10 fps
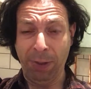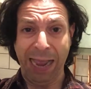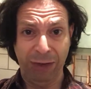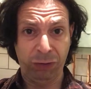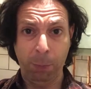
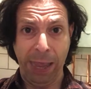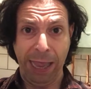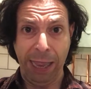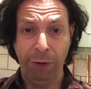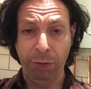
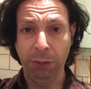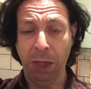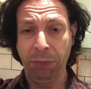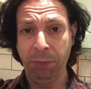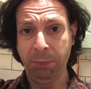Kashmir,
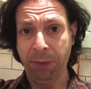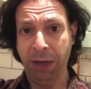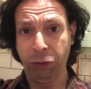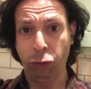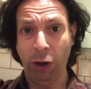and
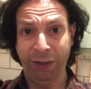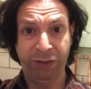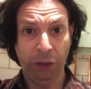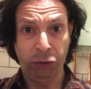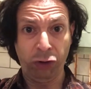then I tried
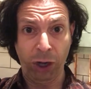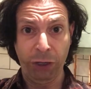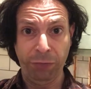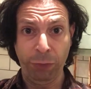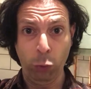
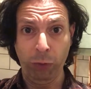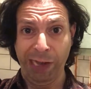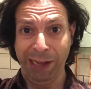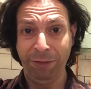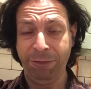Sunshine of Your
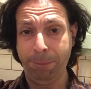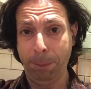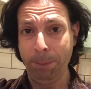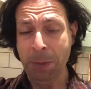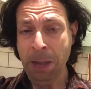Love
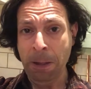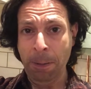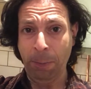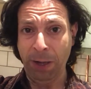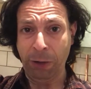
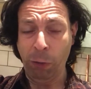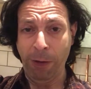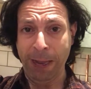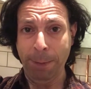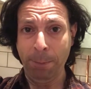by
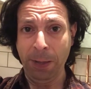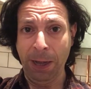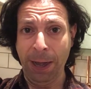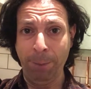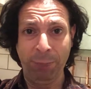Cream.
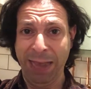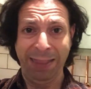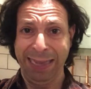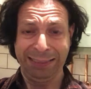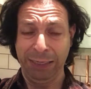
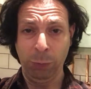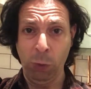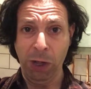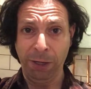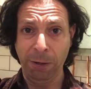That didn't
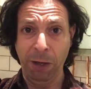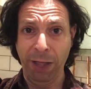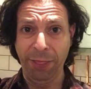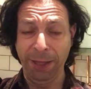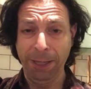work
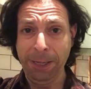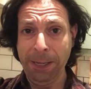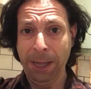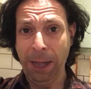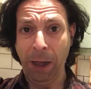either.
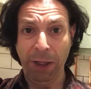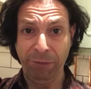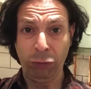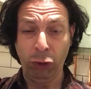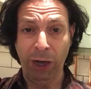I
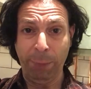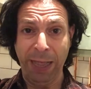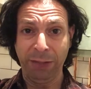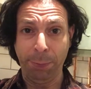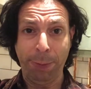even tried a
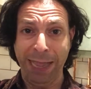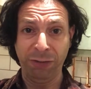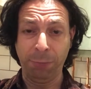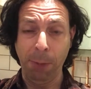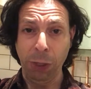bit of
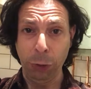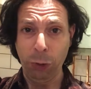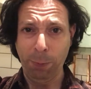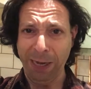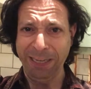Depeche
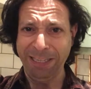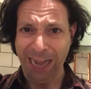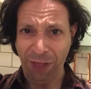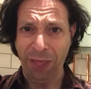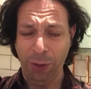Mode, but
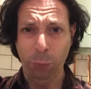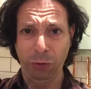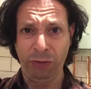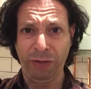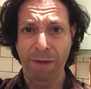nothing
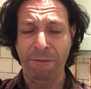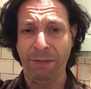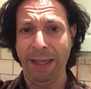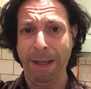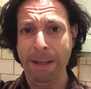would
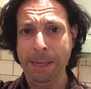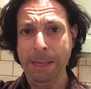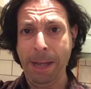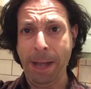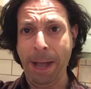shift it.
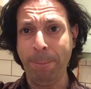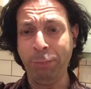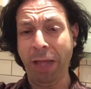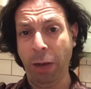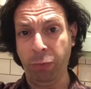
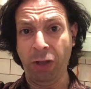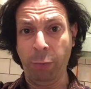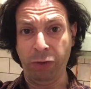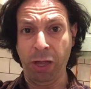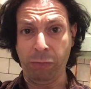Then I was
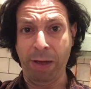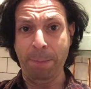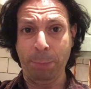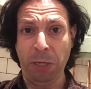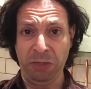at a
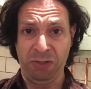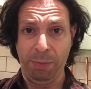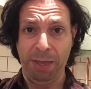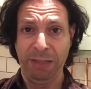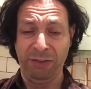Green
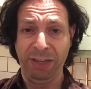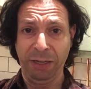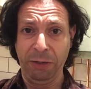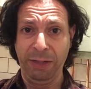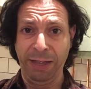Party
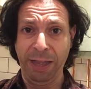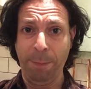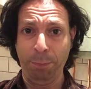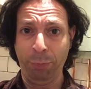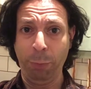meeting at the
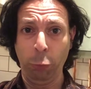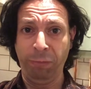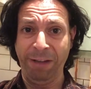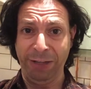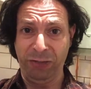
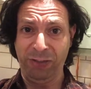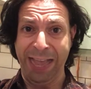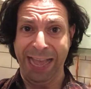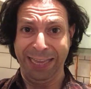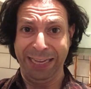Bullface
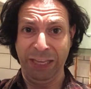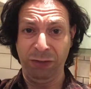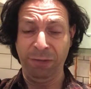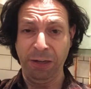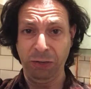Stag in
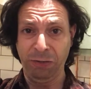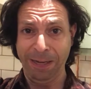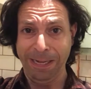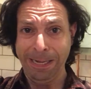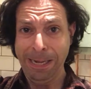East
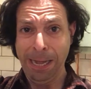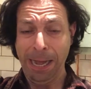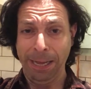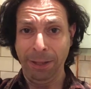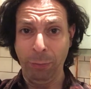Finchley,
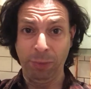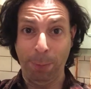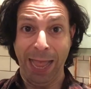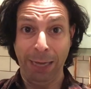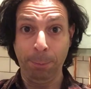and there was a
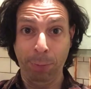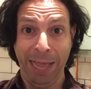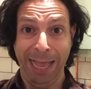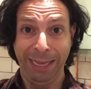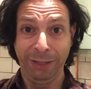band
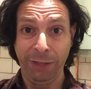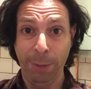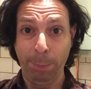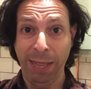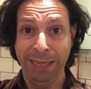playing, and
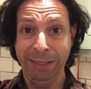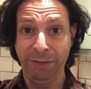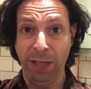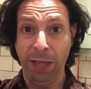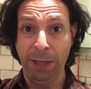they
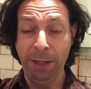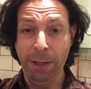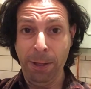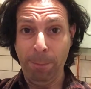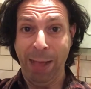played
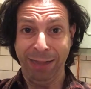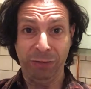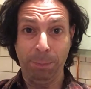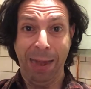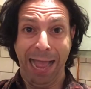
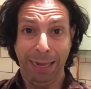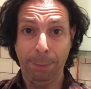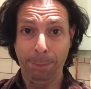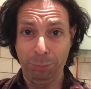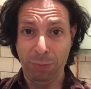Back to Black,
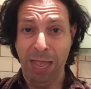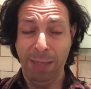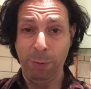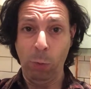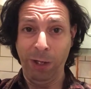
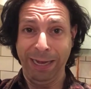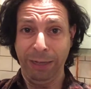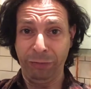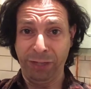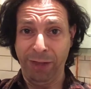Amy
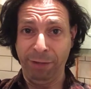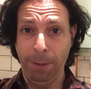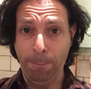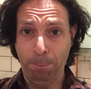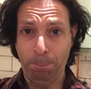Winehouse
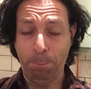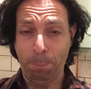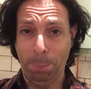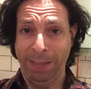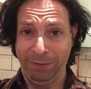cover.
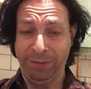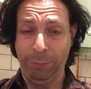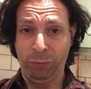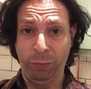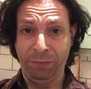That
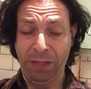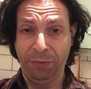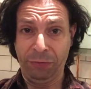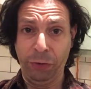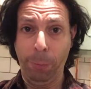seems to have
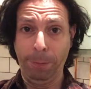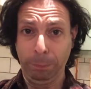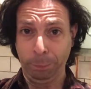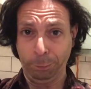done the job.